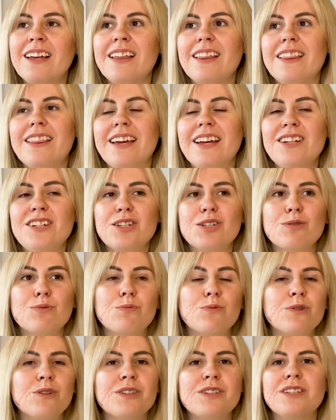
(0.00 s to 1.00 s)
They just
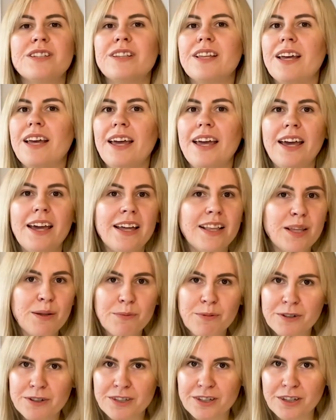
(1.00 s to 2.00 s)
wanted
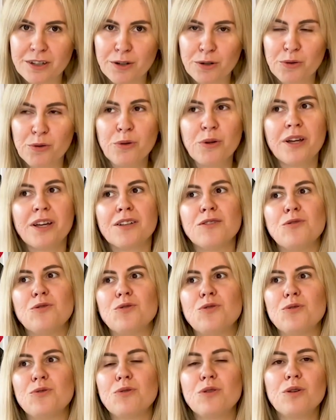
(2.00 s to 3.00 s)
anybody who can
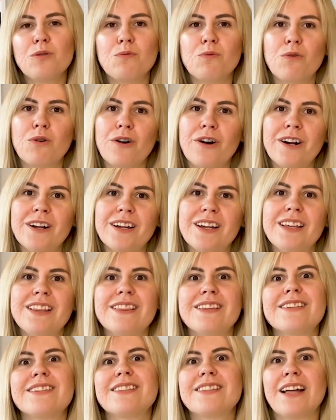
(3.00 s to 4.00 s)
do the work in
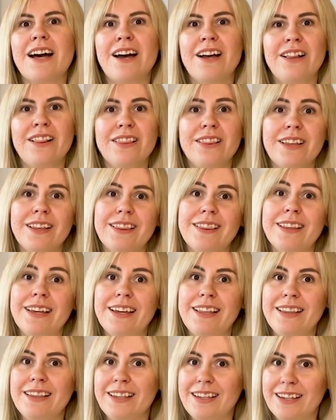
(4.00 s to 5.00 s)
the style that they
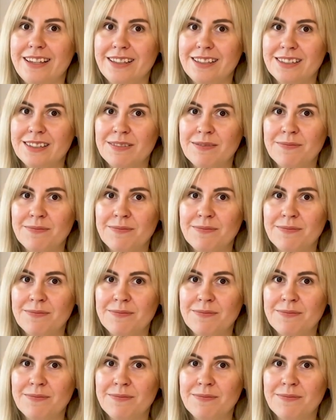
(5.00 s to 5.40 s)
need.